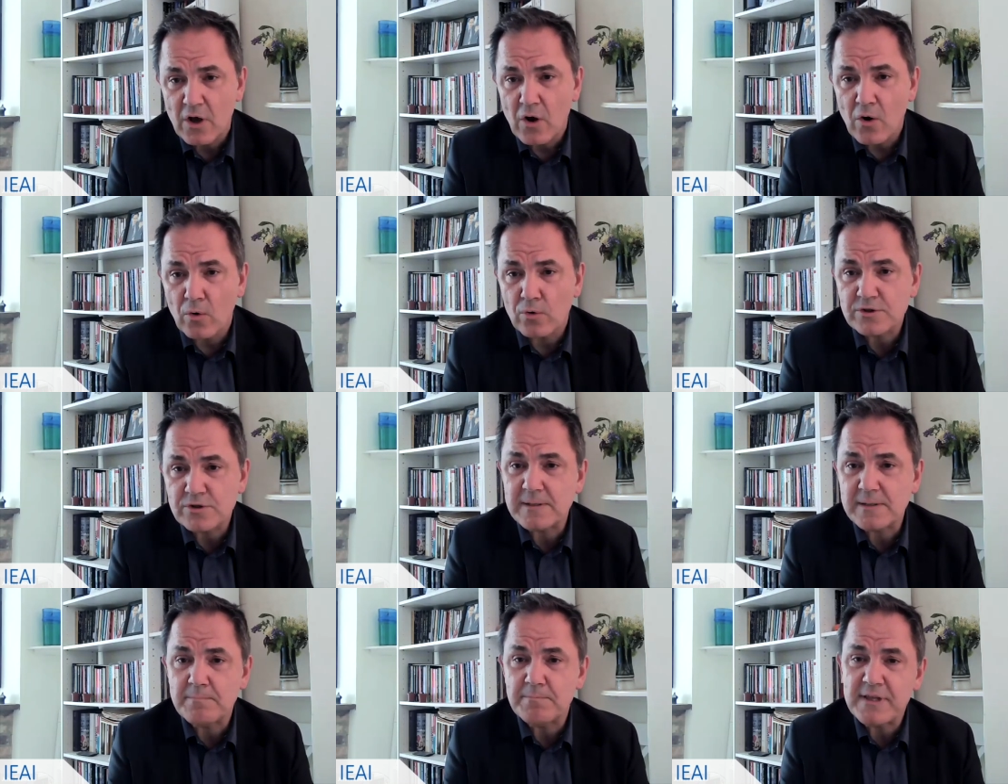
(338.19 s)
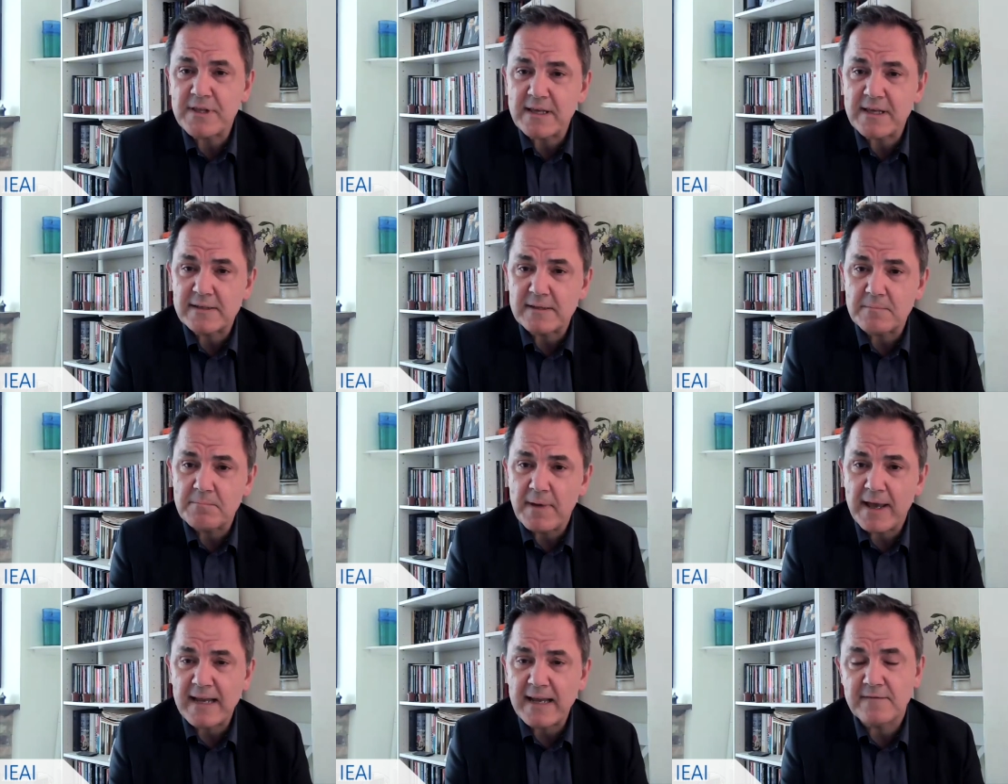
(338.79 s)
or simply a
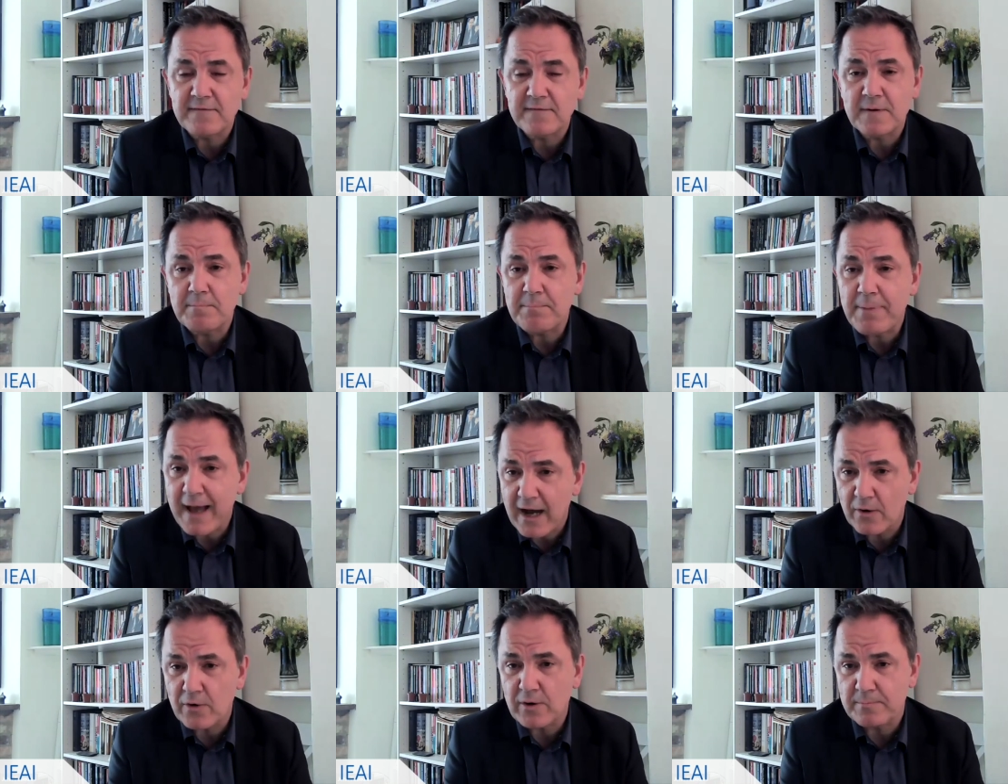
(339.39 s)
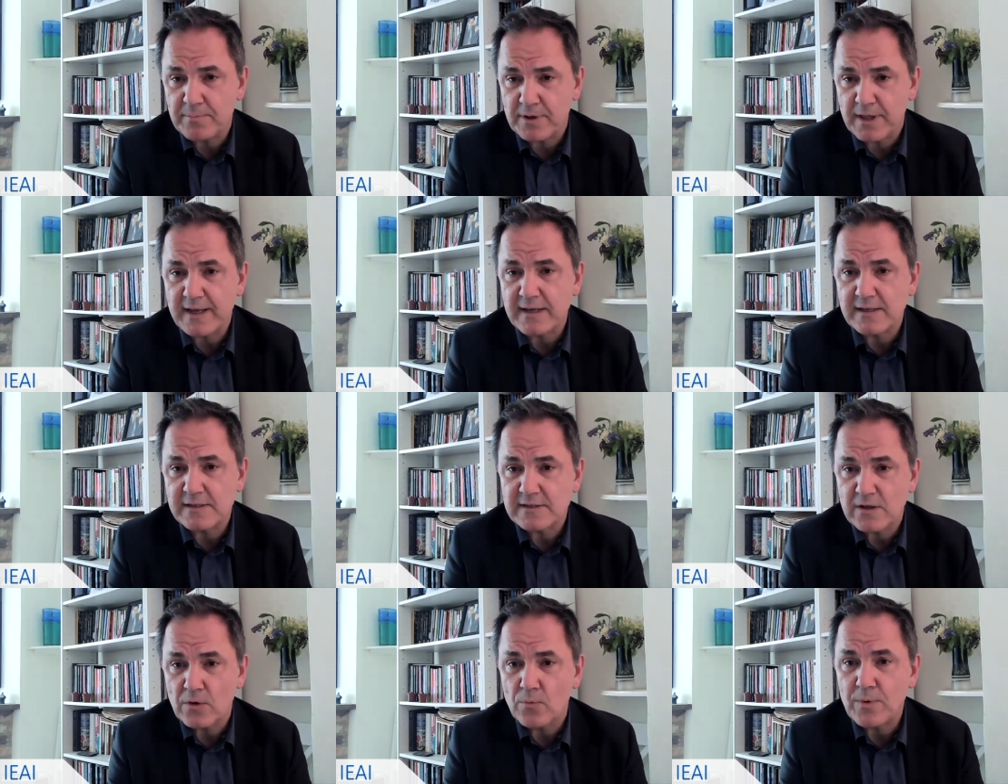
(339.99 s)
domain for power
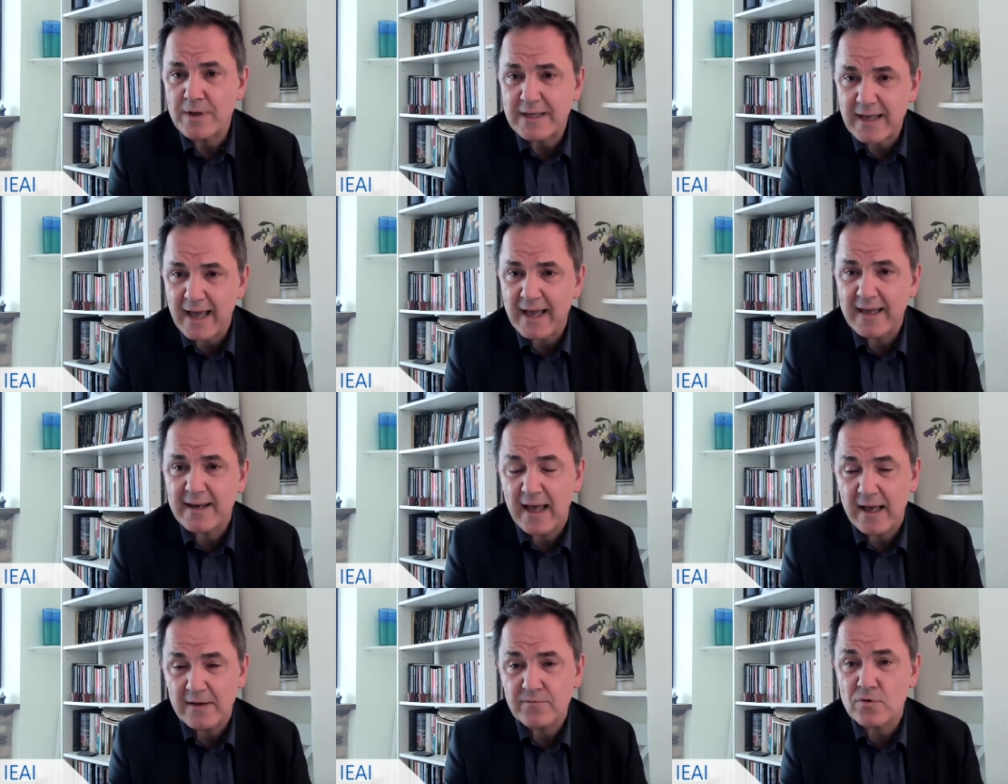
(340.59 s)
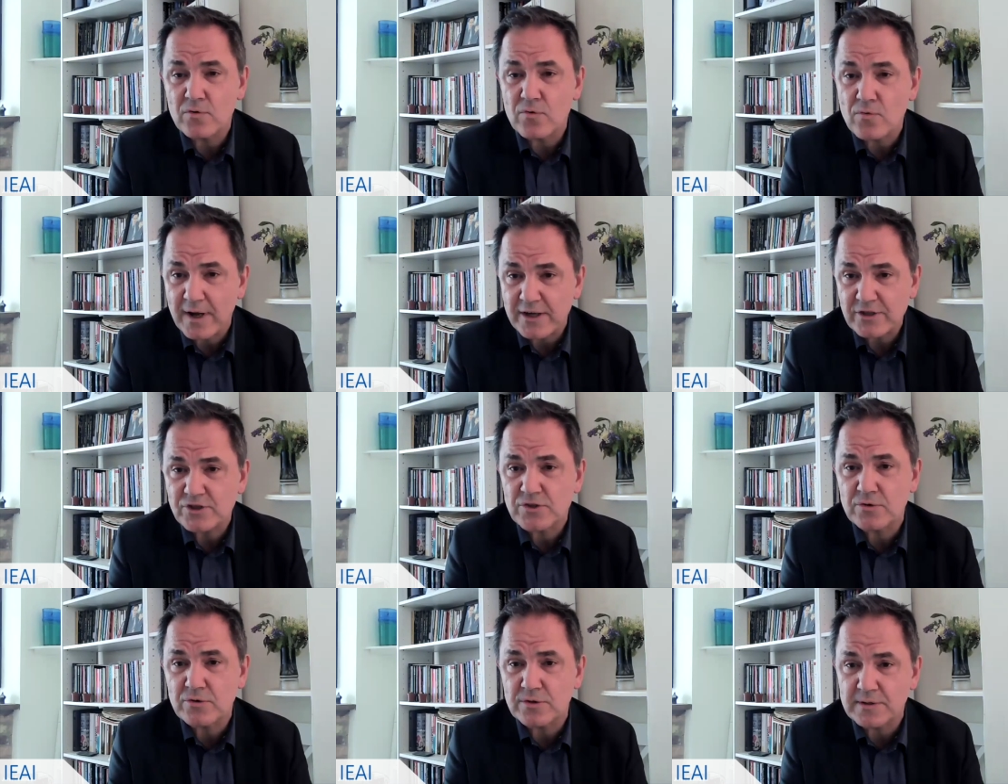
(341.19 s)
plays, that we can have a
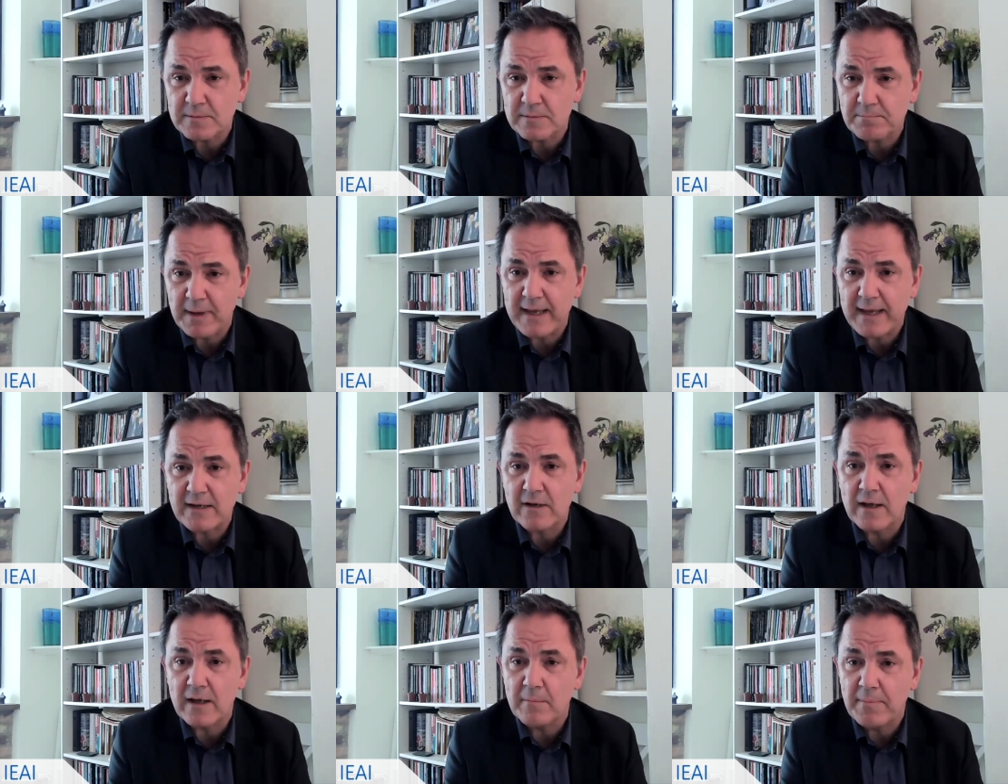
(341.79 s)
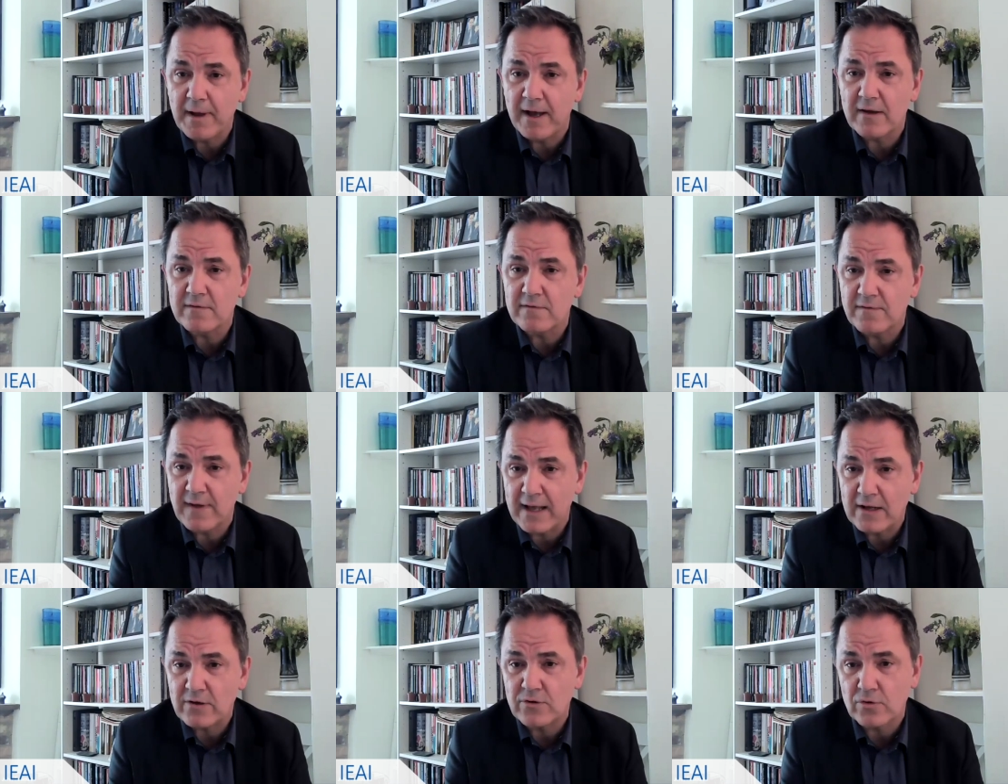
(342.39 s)
rational debate about
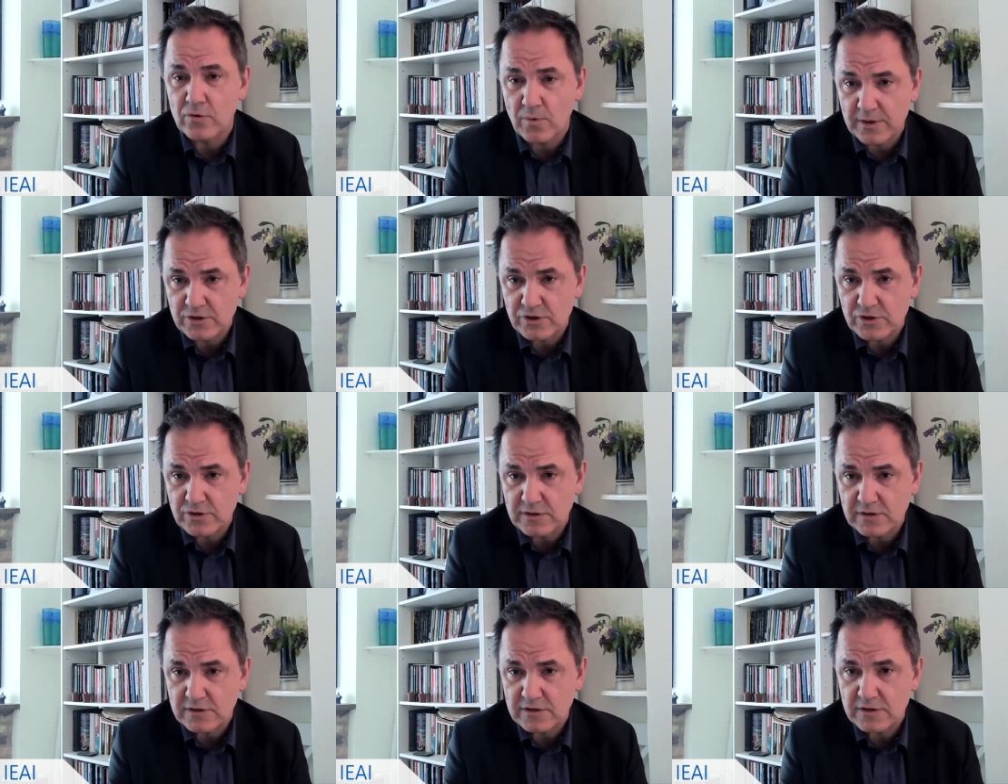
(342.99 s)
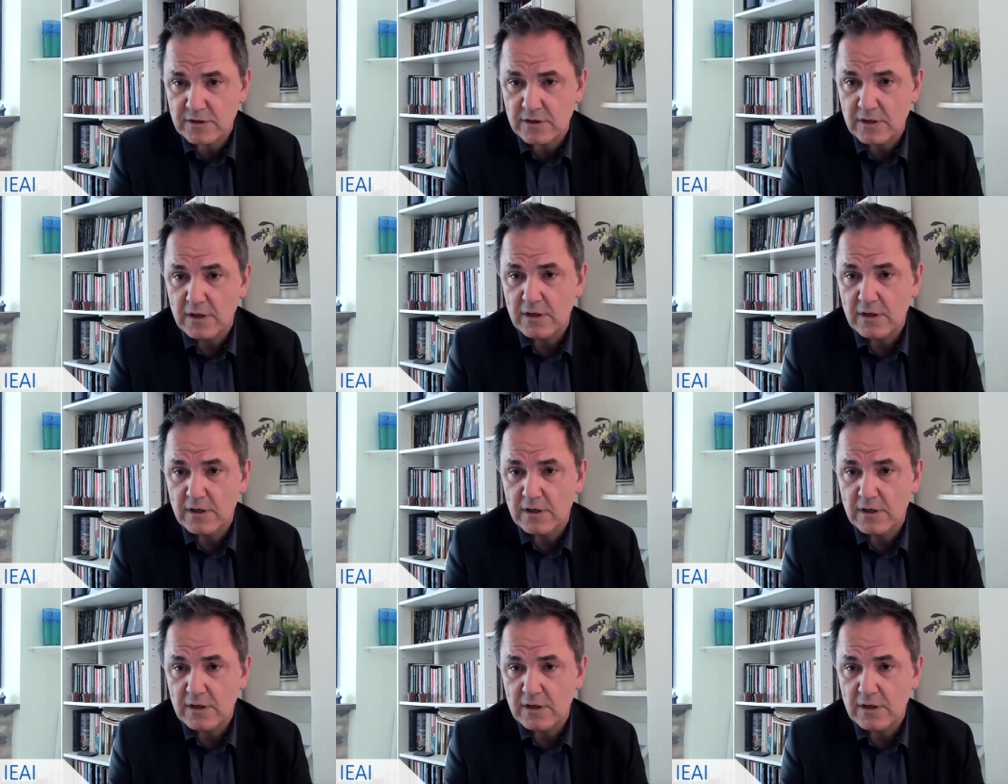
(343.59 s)
value questions.